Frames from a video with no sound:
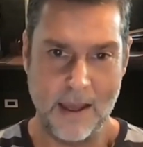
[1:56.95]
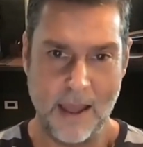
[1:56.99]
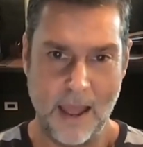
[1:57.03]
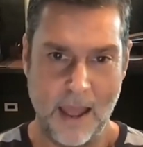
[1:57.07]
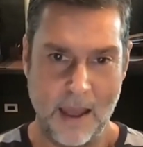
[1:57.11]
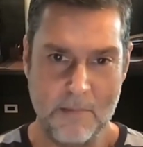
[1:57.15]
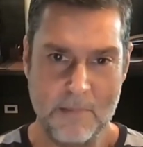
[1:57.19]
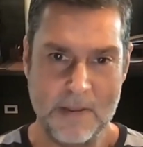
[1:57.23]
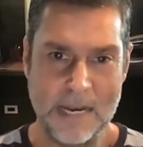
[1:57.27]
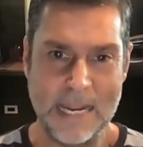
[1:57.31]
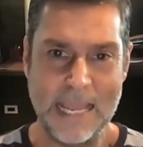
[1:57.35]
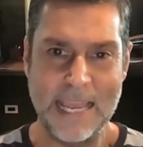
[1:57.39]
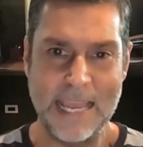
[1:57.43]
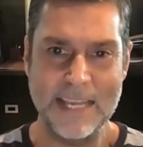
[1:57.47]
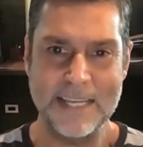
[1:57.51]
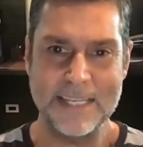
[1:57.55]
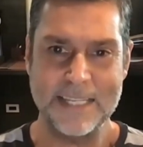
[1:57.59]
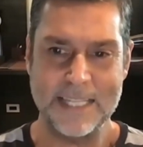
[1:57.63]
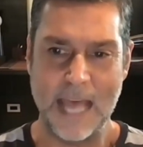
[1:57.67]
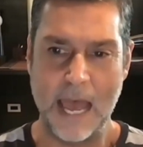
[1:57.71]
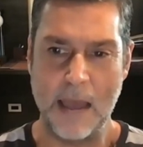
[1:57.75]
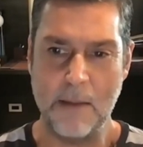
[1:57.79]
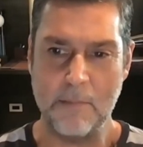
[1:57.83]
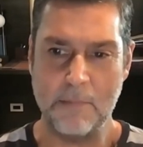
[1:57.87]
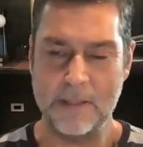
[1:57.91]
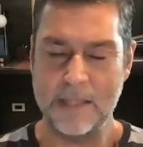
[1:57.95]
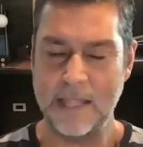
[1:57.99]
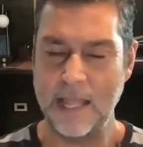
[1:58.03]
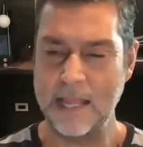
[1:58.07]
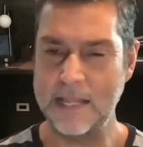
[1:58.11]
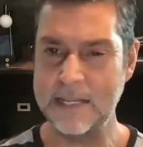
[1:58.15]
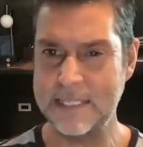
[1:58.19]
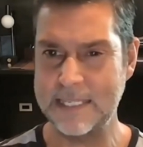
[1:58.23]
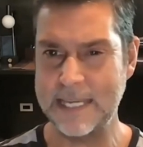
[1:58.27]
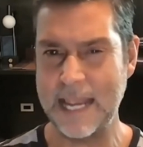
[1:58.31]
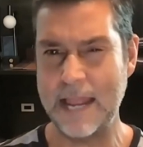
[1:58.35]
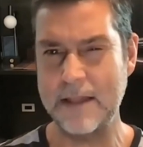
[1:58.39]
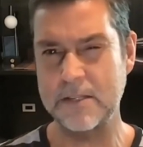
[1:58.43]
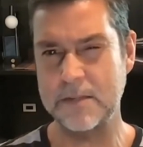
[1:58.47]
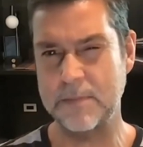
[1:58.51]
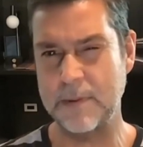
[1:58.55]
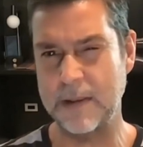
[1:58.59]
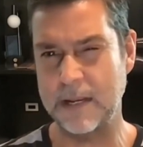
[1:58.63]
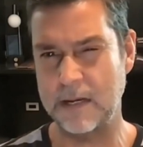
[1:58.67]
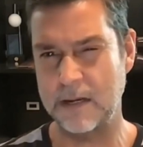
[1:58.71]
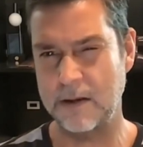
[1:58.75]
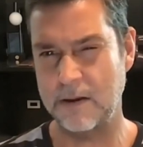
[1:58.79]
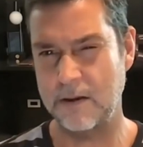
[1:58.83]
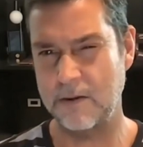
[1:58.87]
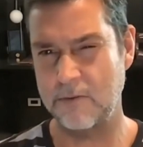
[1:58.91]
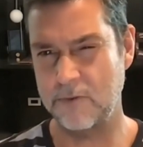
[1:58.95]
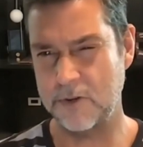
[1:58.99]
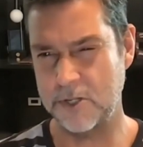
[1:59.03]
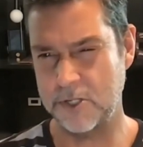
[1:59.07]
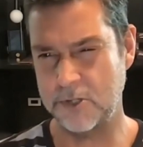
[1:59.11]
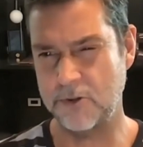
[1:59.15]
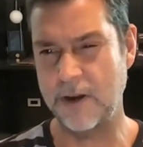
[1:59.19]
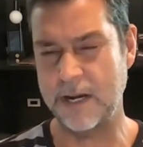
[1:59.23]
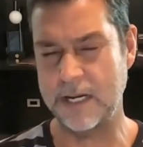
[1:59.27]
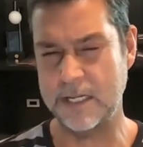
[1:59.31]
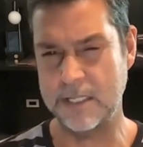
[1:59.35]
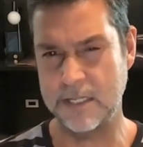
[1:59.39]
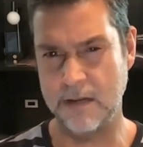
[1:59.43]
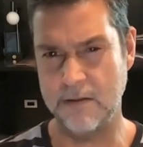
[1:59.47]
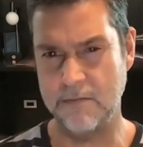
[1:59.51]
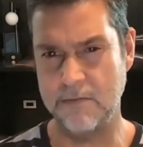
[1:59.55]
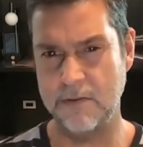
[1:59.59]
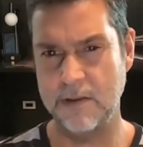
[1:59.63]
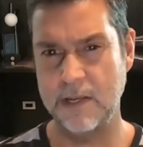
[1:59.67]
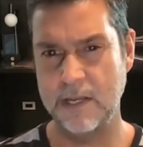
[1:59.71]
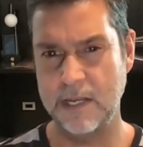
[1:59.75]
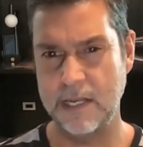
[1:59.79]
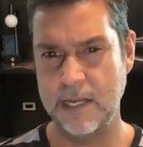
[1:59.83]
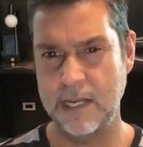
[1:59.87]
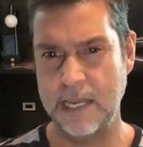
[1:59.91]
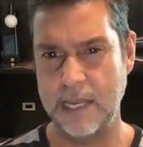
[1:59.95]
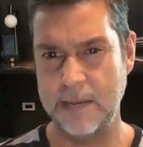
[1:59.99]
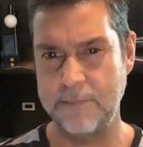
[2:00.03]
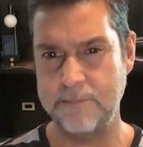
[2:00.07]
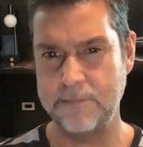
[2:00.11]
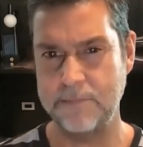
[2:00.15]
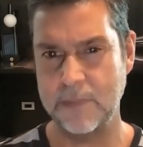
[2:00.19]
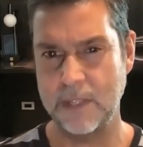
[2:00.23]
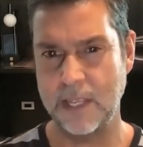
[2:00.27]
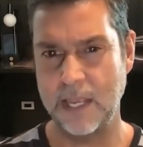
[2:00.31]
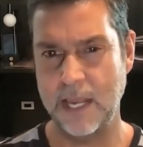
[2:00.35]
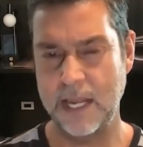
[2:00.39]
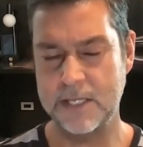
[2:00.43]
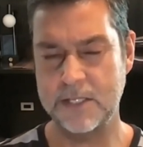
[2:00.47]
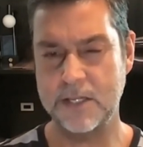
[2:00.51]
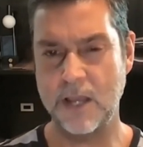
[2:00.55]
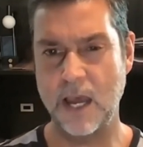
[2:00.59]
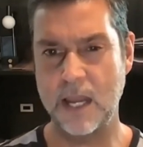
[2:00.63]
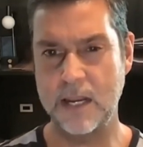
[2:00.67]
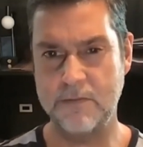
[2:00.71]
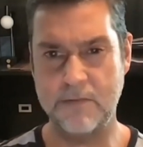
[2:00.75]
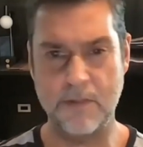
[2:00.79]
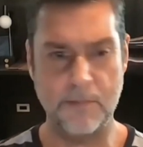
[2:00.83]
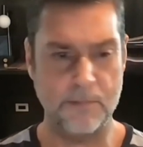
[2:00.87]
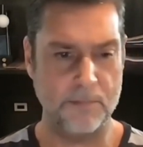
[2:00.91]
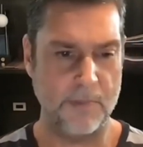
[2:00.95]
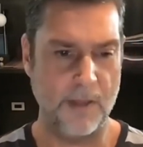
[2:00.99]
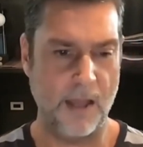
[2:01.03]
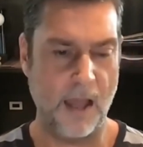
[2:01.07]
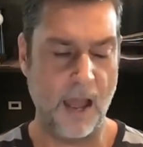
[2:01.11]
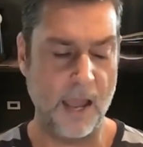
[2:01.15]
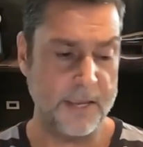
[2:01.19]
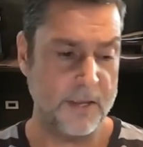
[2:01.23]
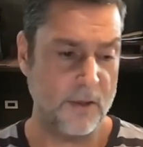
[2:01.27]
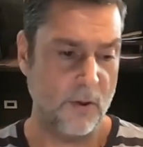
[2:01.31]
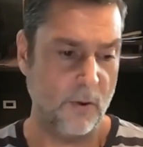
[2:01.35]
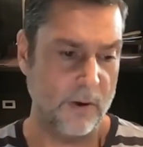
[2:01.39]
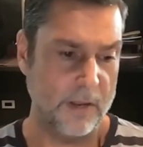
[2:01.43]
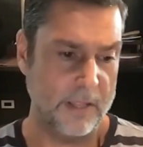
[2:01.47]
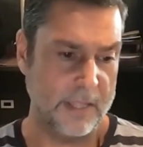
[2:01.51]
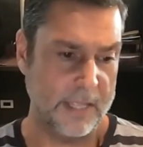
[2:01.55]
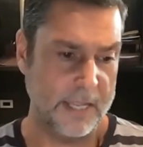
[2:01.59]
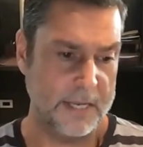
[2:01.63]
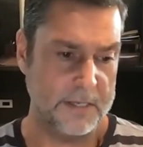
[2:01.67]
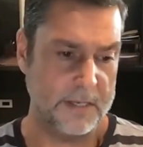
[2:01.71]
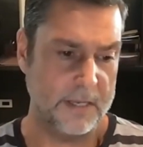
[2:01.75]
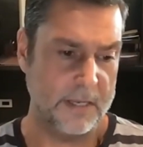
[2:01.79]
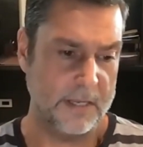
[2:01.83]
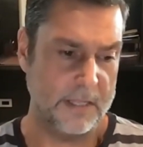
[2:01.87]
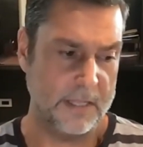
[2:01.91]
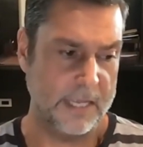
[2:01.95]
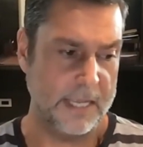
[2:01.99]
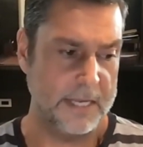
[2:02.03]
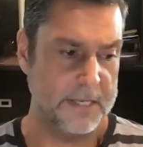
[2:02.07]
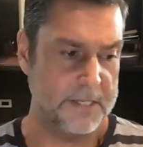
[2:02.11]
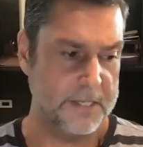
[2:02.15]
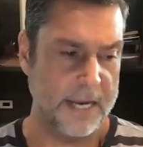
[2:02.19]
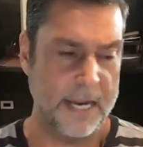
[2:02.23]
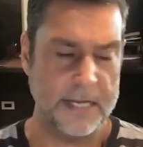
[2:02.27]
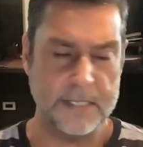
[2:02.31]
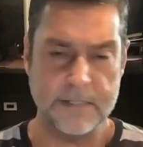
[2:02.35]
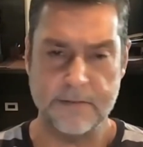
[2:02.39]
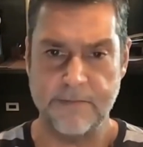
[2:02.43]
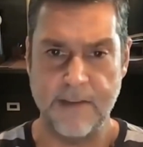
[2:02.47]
I mean, it is that, but that sounds a bit restrictive it's kind of the I call it the the internet of